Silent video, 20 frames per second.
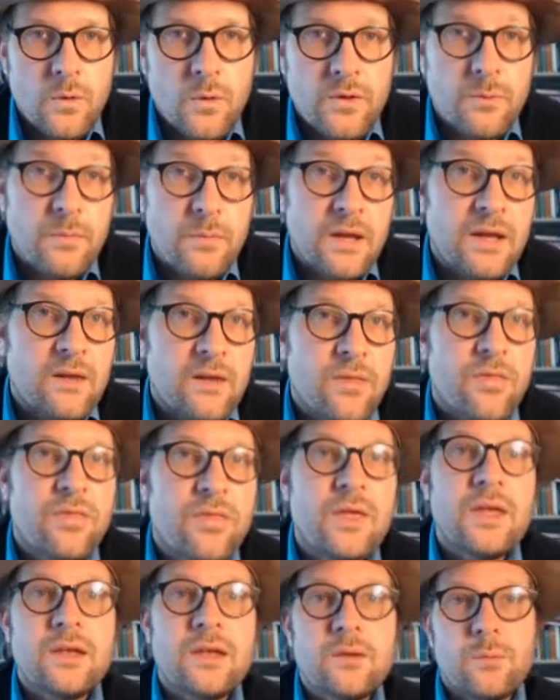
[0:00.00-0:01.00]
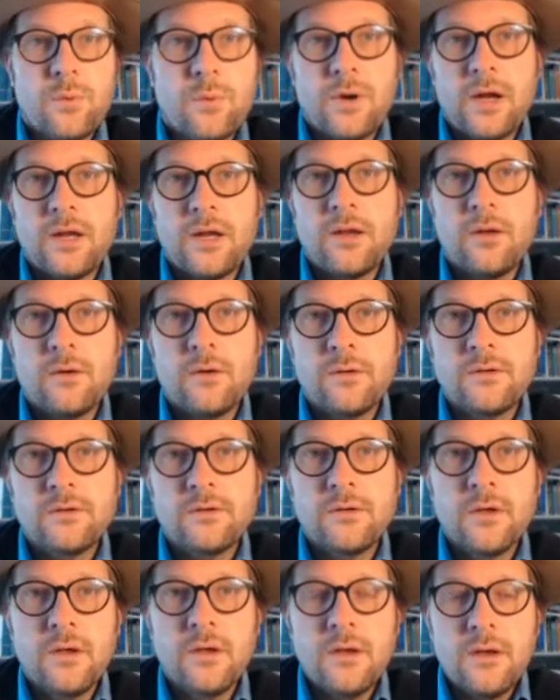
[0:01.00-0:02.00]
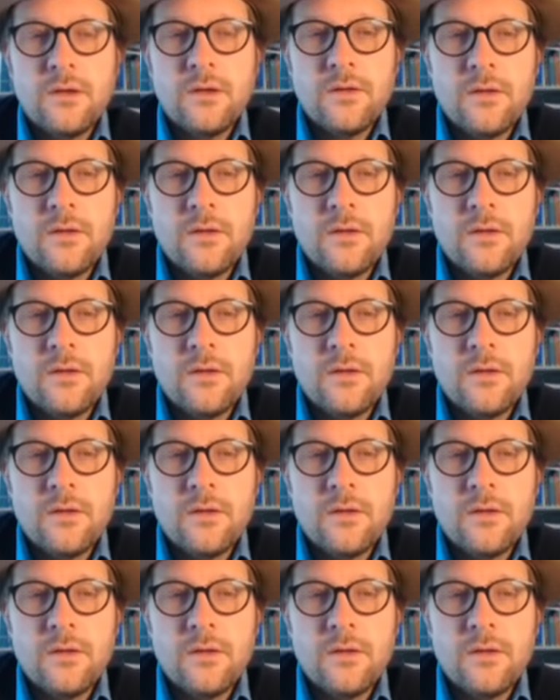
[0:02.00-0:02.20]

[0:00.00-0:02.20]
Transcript: with many thin brachials.